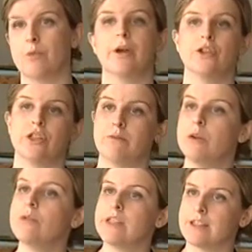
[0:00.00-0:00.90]
which in
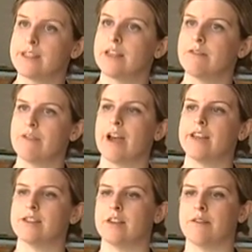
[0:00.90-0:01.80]
music
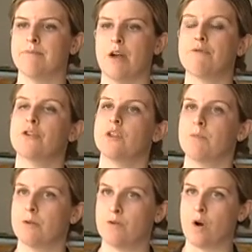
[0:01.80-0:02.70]
signifies a further
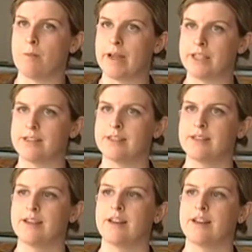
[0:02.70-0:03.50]
performance,